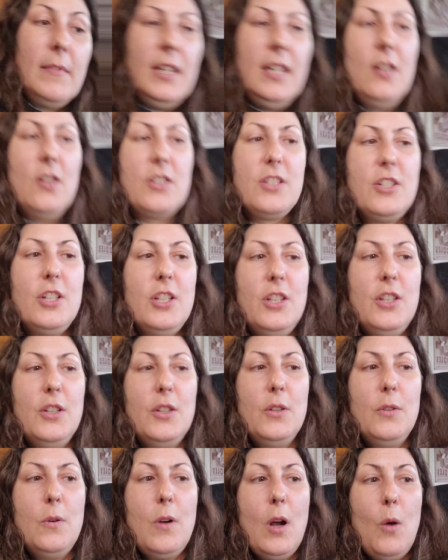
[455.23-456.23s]
Here's to
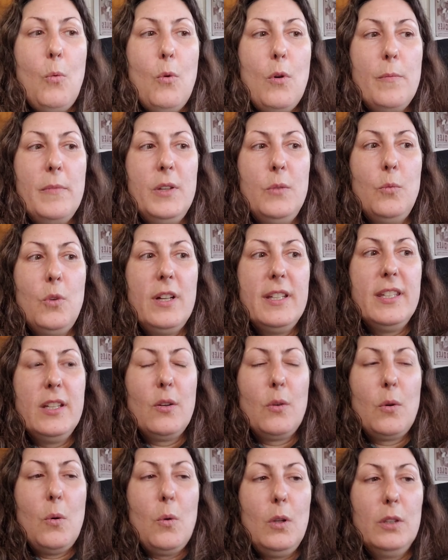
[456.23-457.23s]
you, a woman 1
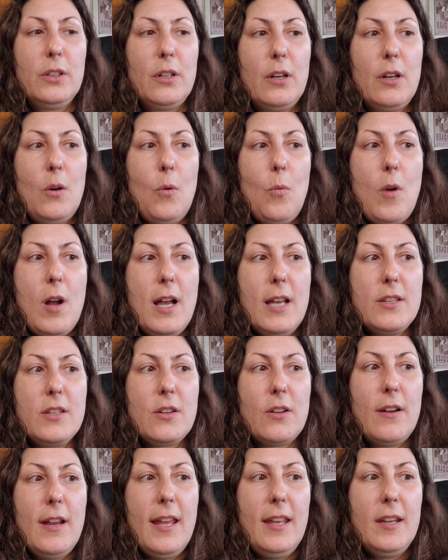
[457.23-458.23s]
year older,
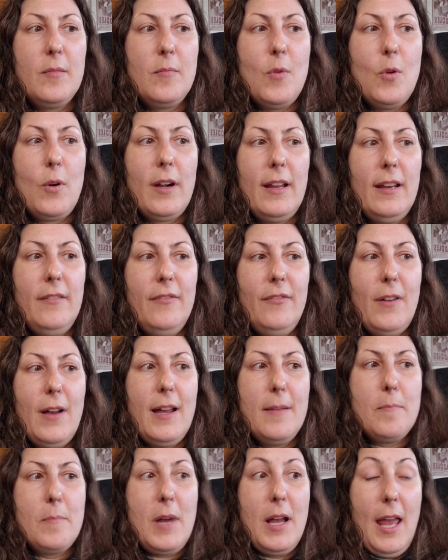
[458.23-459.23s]
wiser, and more
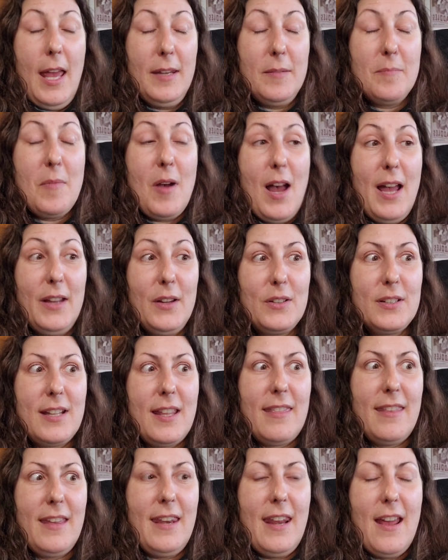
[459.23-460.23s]

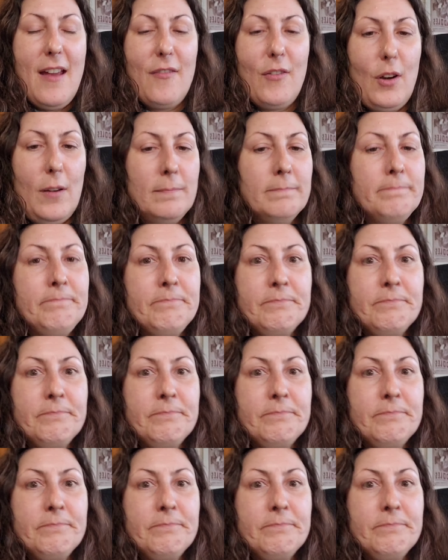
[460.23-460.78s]
admired than ever.